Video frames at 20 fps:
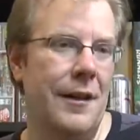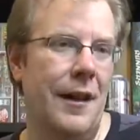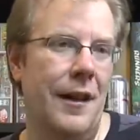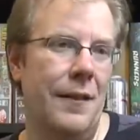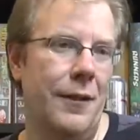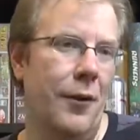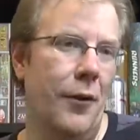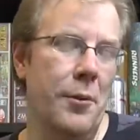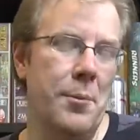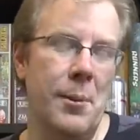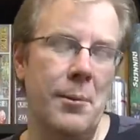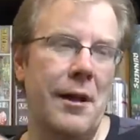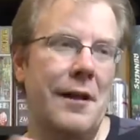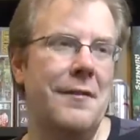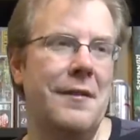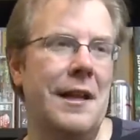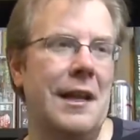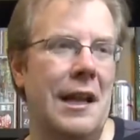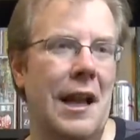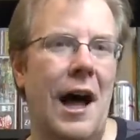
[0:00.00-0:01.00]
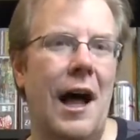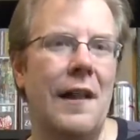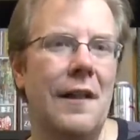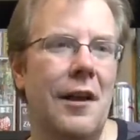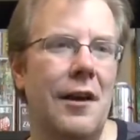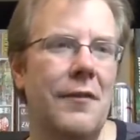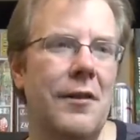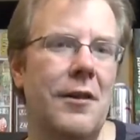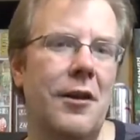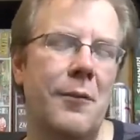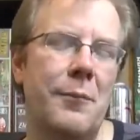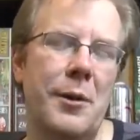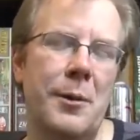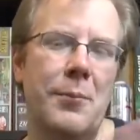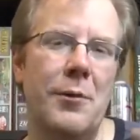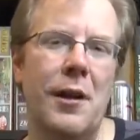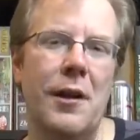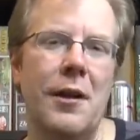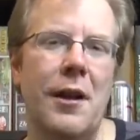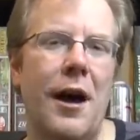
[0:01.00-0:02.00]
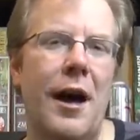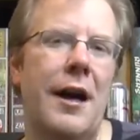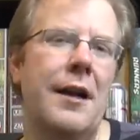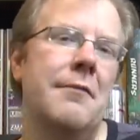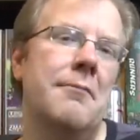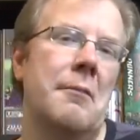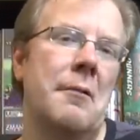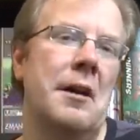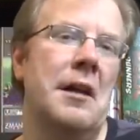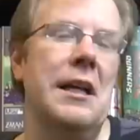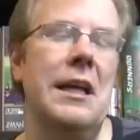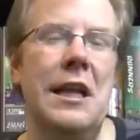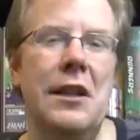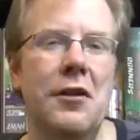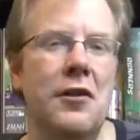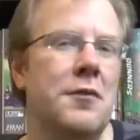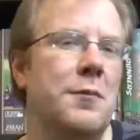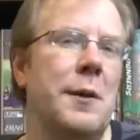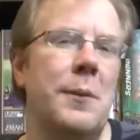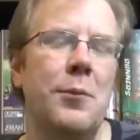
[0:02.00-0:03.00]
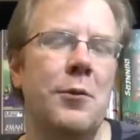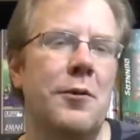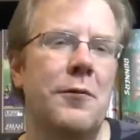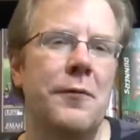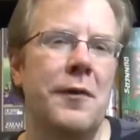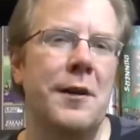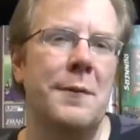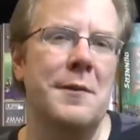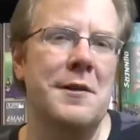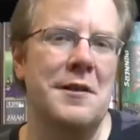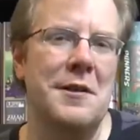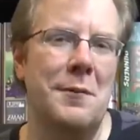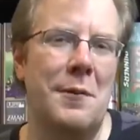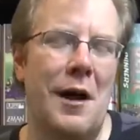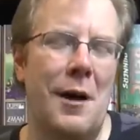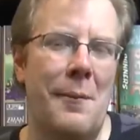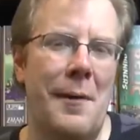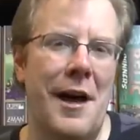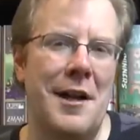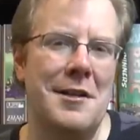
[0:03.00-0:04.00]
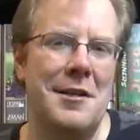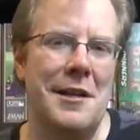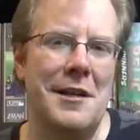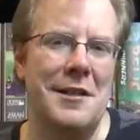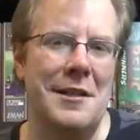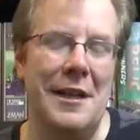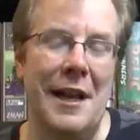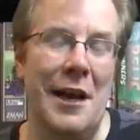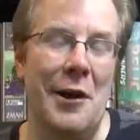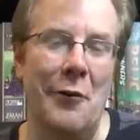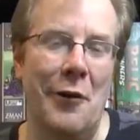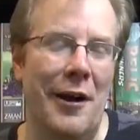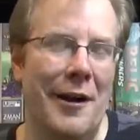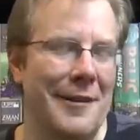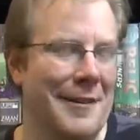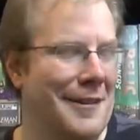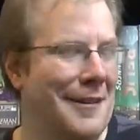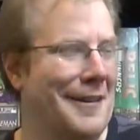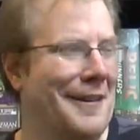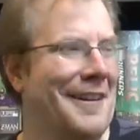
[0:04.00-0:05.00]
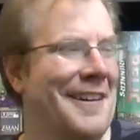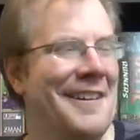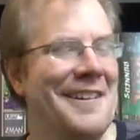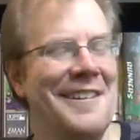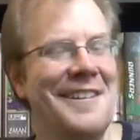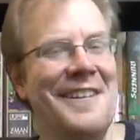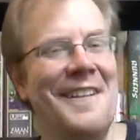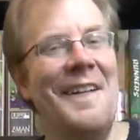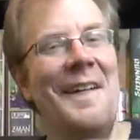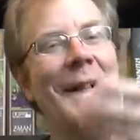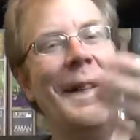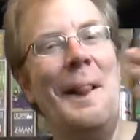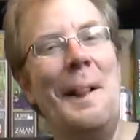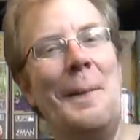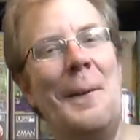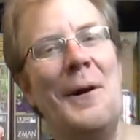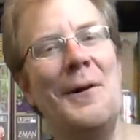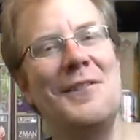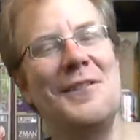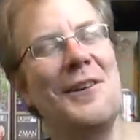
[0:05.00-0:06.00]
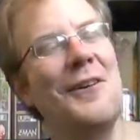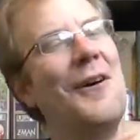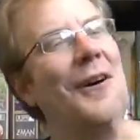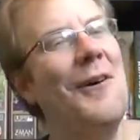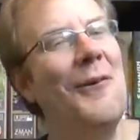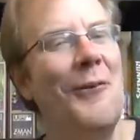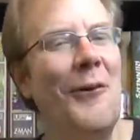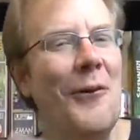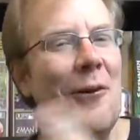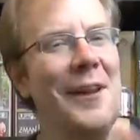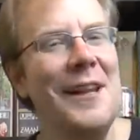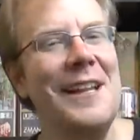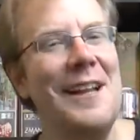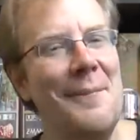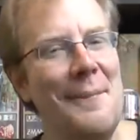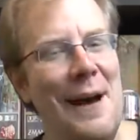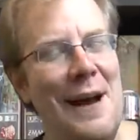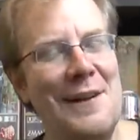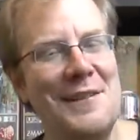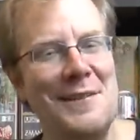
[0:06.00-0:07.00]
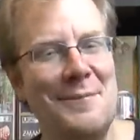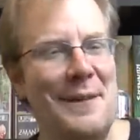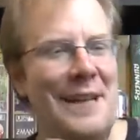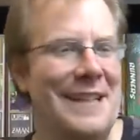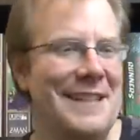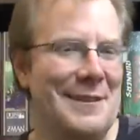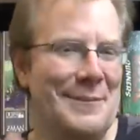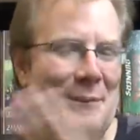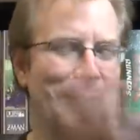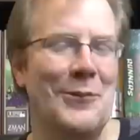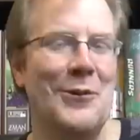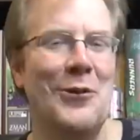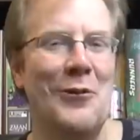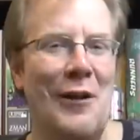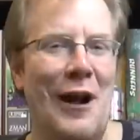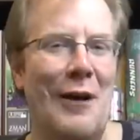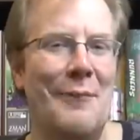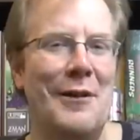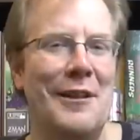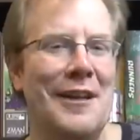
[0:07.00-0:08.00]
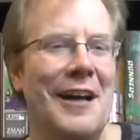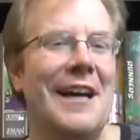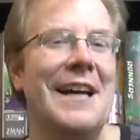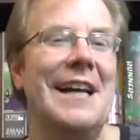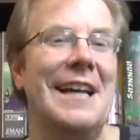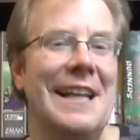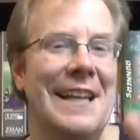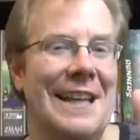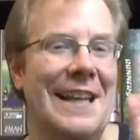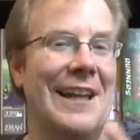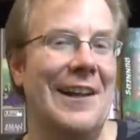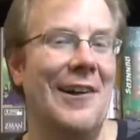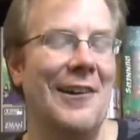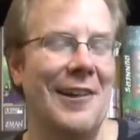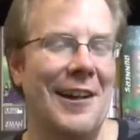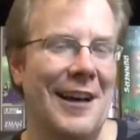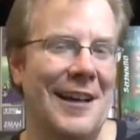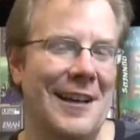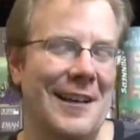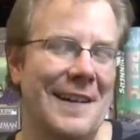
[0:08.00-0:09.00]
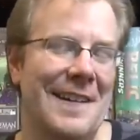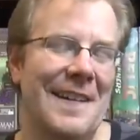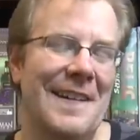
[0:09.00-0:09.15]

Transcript: The only people I've seen not love it are people online, and those people are figments of my imagination anyway. So the only thing that matters to me is the people around me like it, they all like